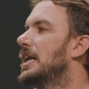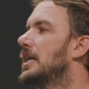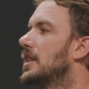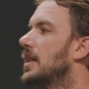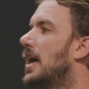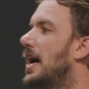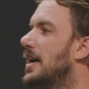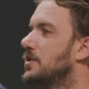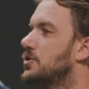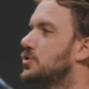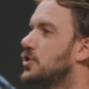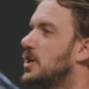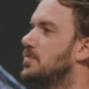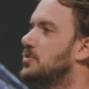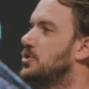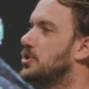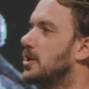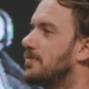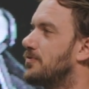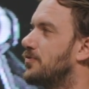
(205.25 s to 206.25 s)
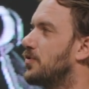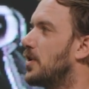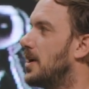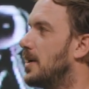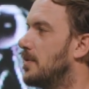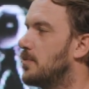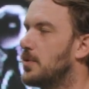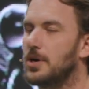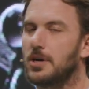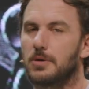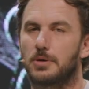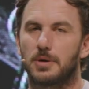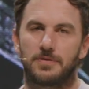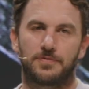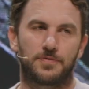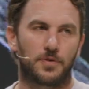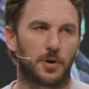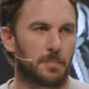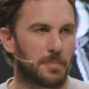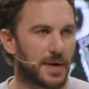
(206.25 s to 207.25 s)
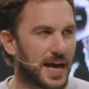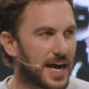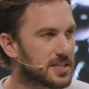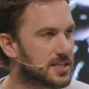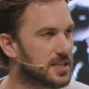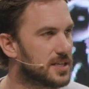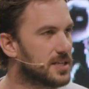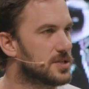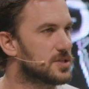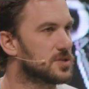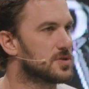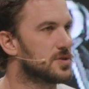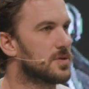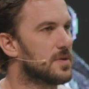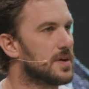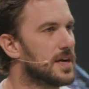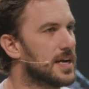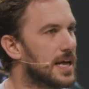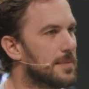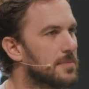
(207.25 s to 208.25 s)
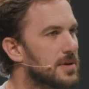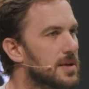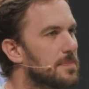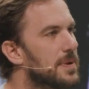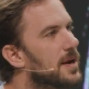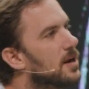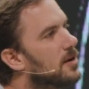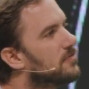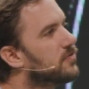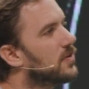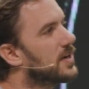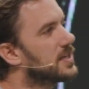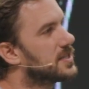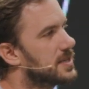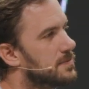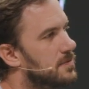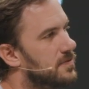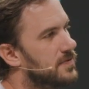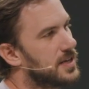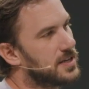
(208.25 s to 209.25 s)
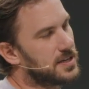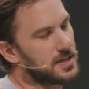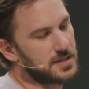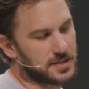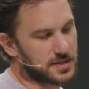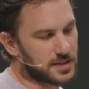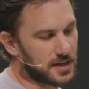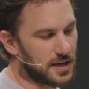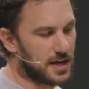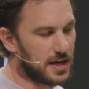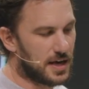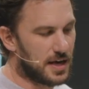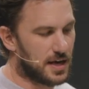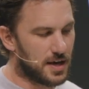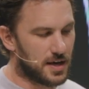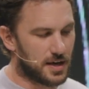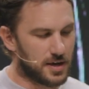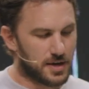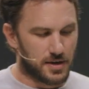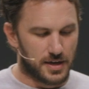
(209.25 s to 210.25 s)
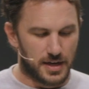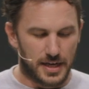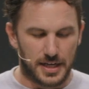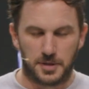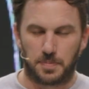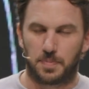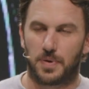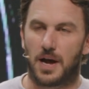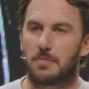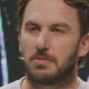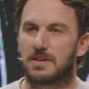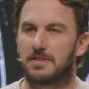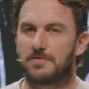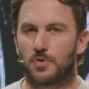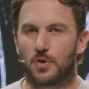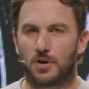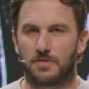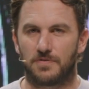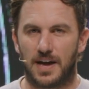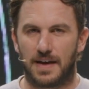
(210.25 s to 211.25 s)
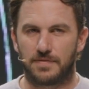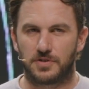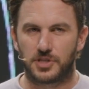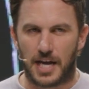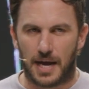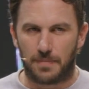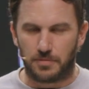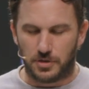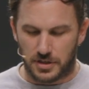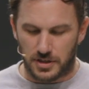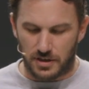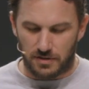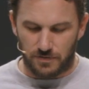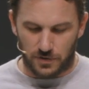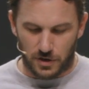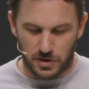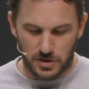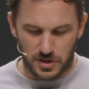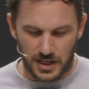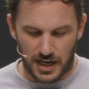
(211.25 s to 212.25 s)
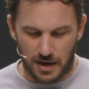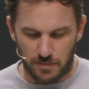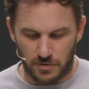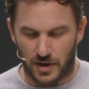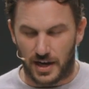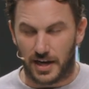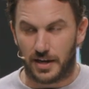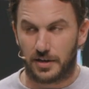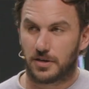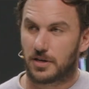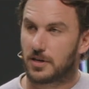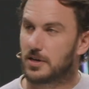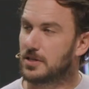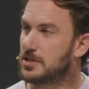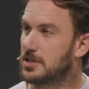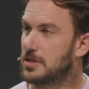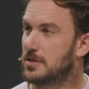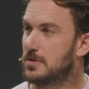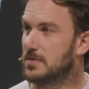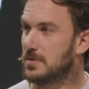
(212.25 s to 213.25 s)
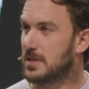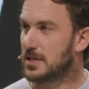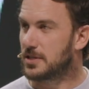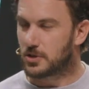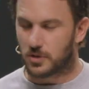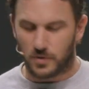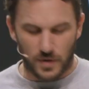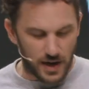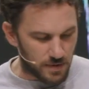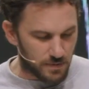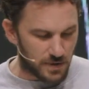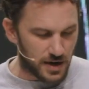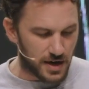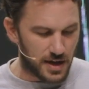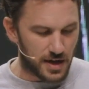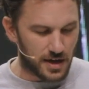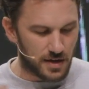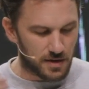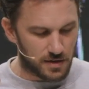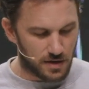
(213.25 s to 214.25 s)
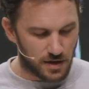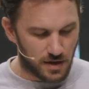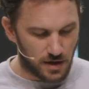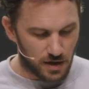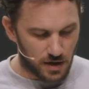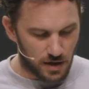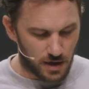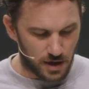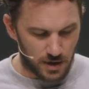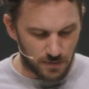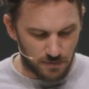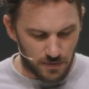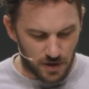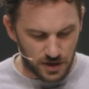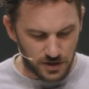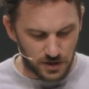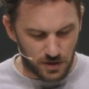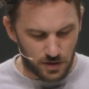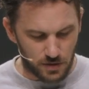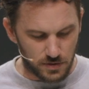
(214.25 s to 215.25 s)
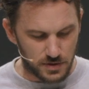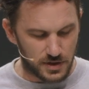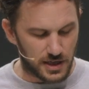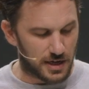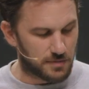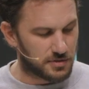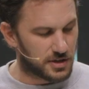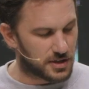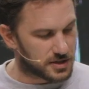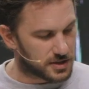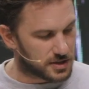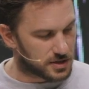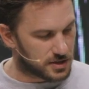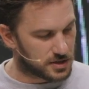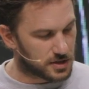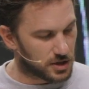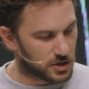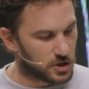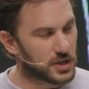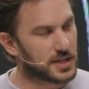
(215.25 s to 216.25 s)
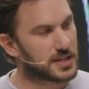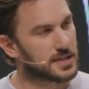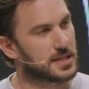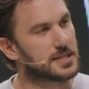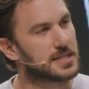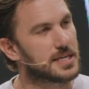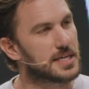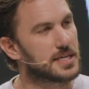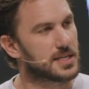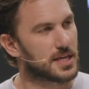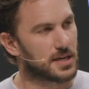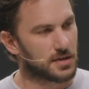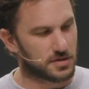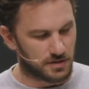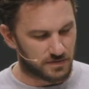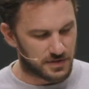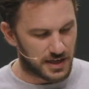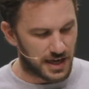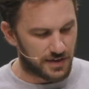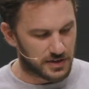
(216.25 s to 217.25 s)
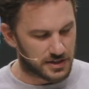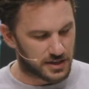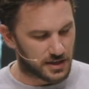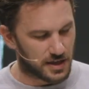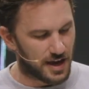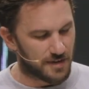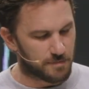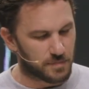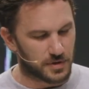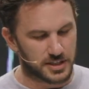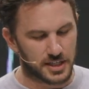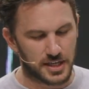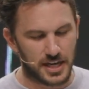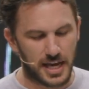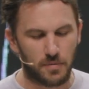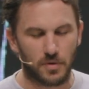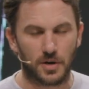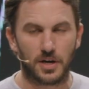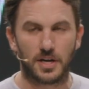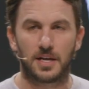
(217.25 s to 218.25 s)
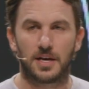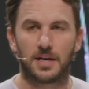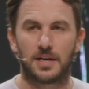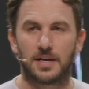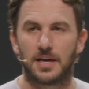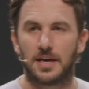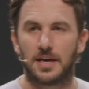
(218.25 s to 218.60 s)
a lot of scripture up front, and we're going to refer back to this story, and I'm going to paraphrase some of it because it's probably 4 or 5 chapters in 1 Samuel. I encourage you, that's great reading on your own time, just to look at the details of David's life. But today we're going to